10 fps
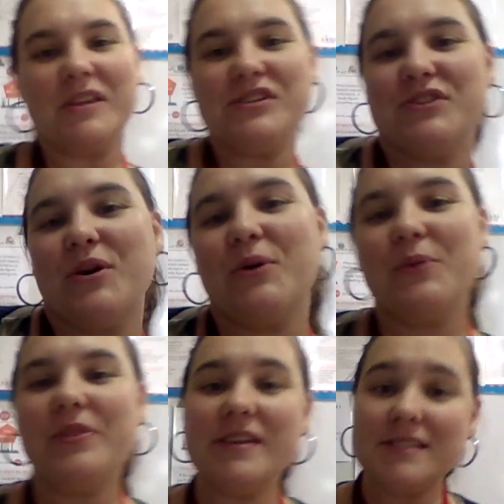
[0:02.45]

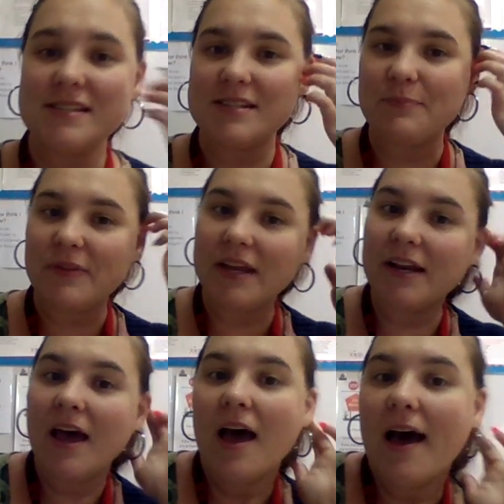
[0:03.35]
So this is
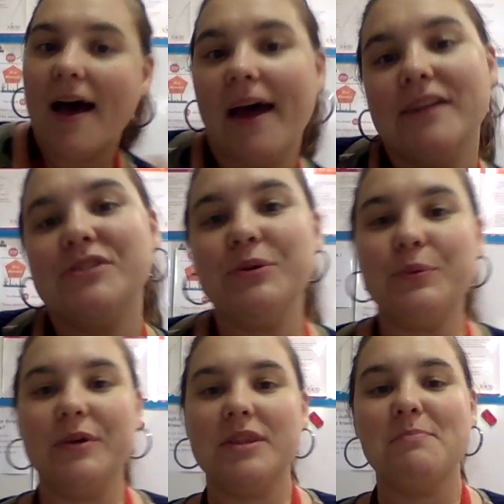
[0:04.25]
something I do
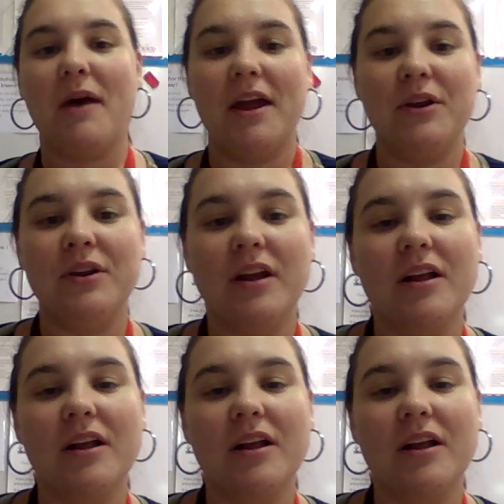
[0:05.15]
with my